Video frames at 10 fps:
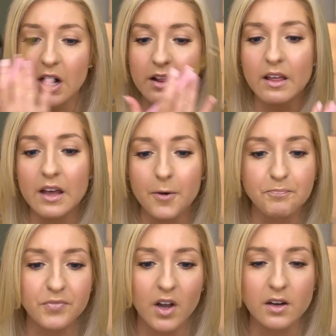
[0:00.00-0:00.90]
to like
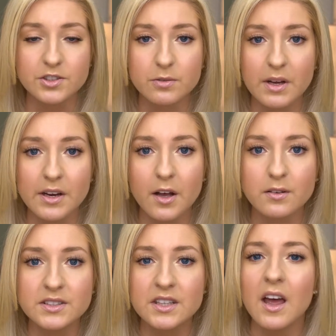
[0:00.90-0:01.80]
contour my
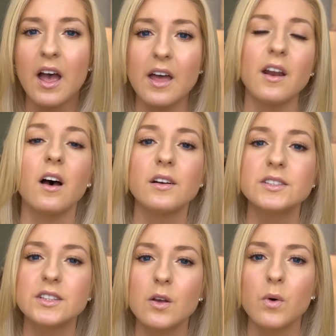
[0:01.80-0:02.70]
nose. And
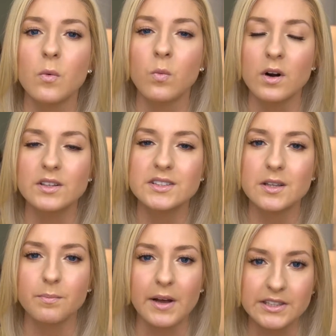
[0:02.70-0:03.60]
honestly, what works
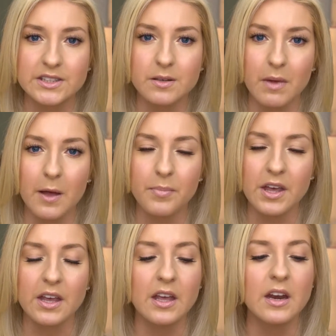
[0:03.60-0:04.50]
the best in my
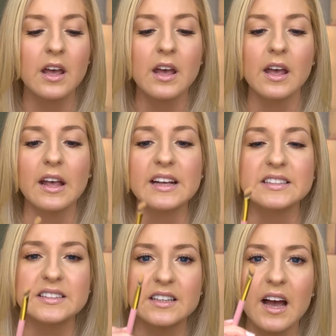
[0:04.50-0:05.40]
opinion
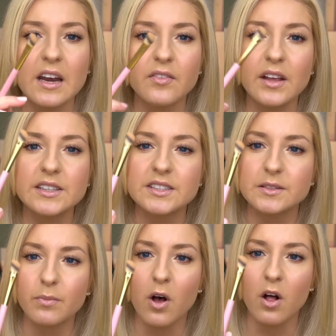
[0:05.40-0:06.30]
is kind of like a
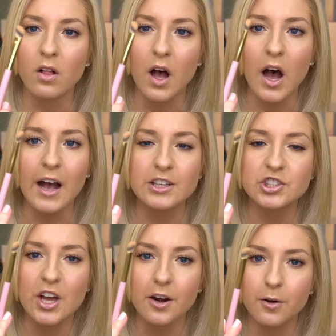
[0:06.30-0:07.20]
small
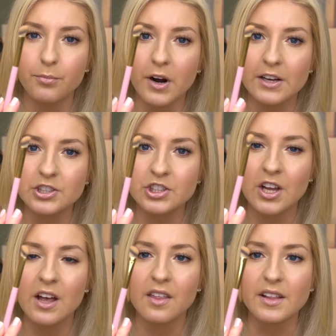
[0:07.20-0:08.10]
eyeshadow brush
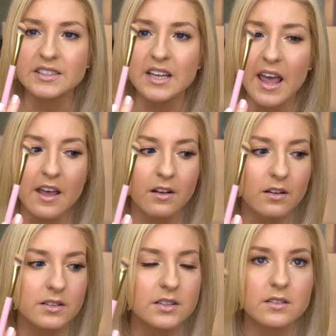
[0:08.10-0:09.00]
that's
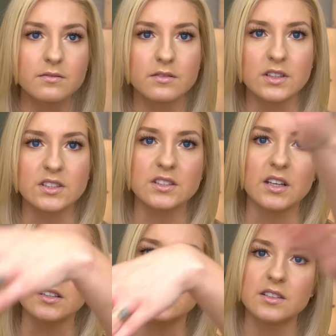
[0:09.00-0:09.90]
angled. There's
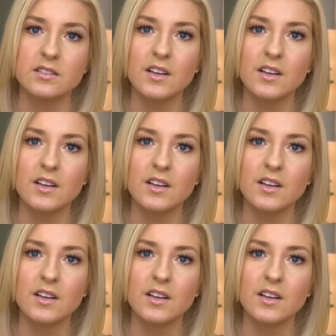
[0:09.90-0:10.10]
dust.